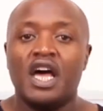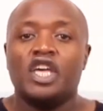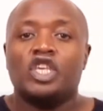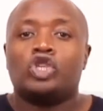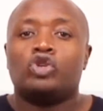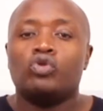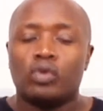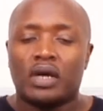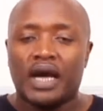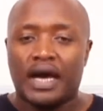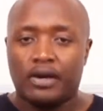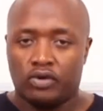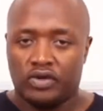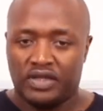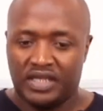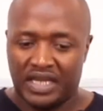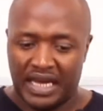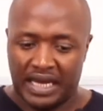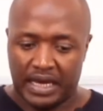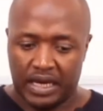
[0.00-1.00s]
you got to
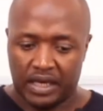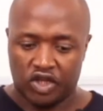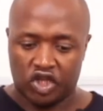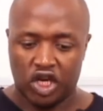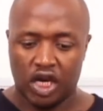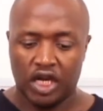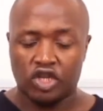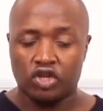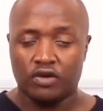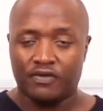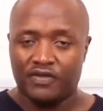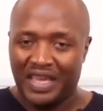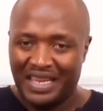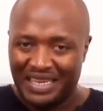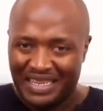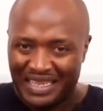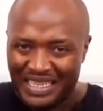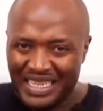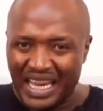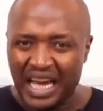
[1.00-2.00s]
take charge of the
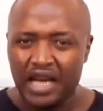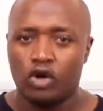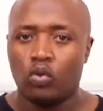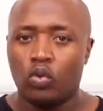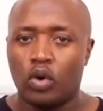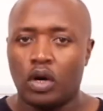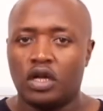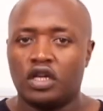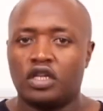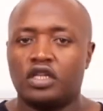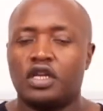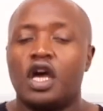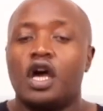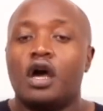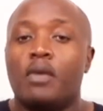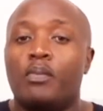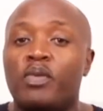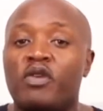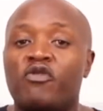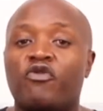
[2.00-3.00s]
internal world
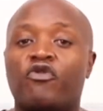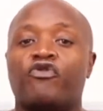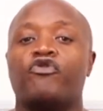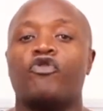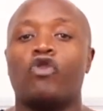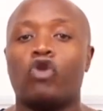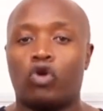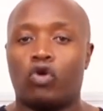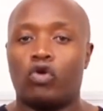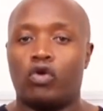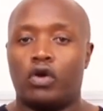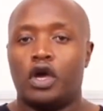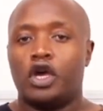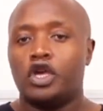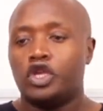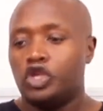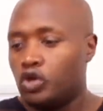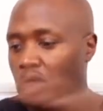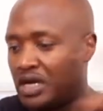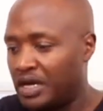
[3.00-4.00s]
before
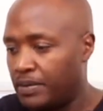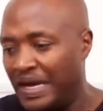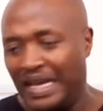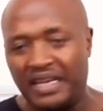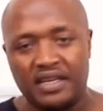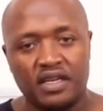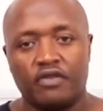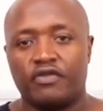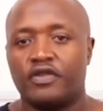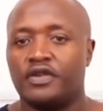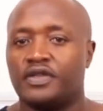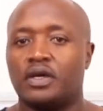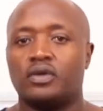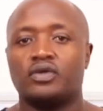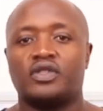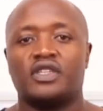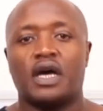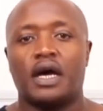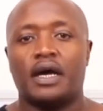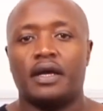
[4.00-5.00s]
you can make a difference
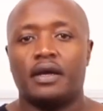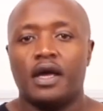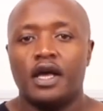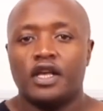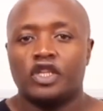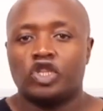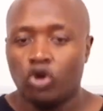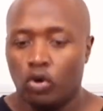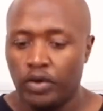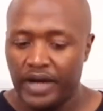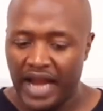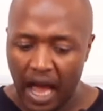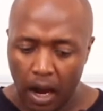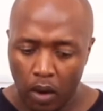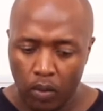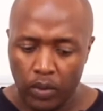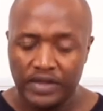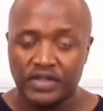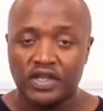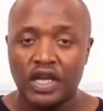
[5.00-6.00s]
outside. So now
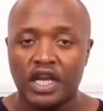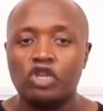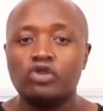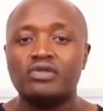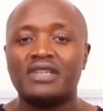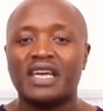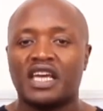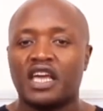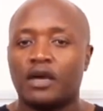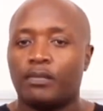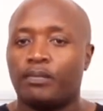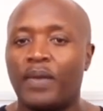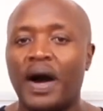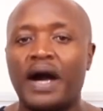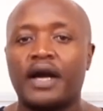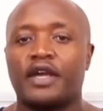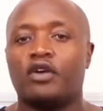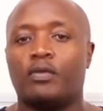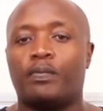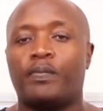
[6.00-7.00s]
we say you're taking
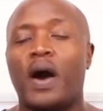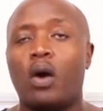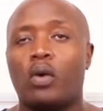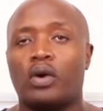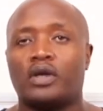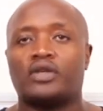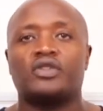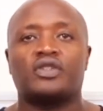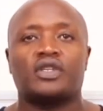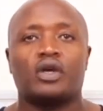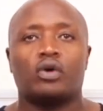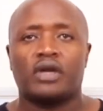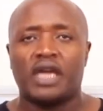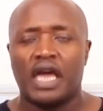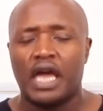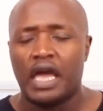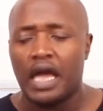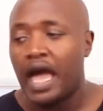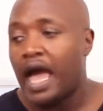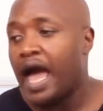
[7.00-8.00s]
back your power to say,
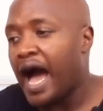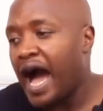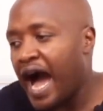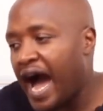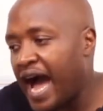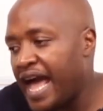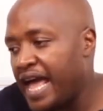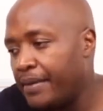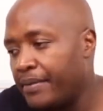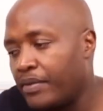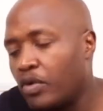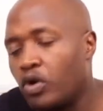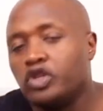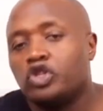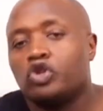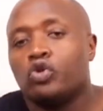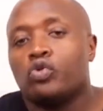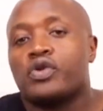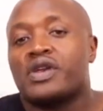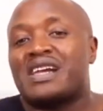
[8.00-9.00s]
okay, I am going
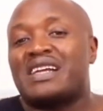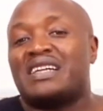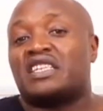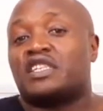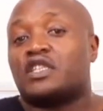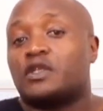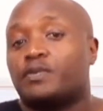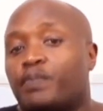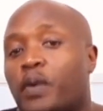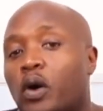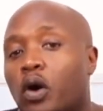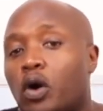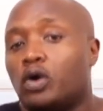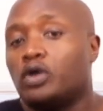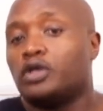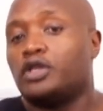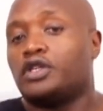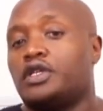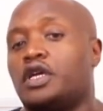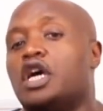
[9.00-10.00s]
to
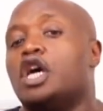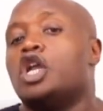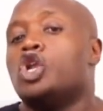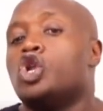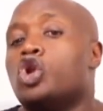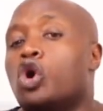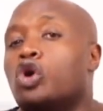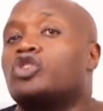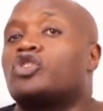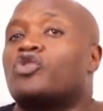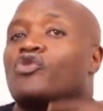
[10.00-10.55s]
respond, not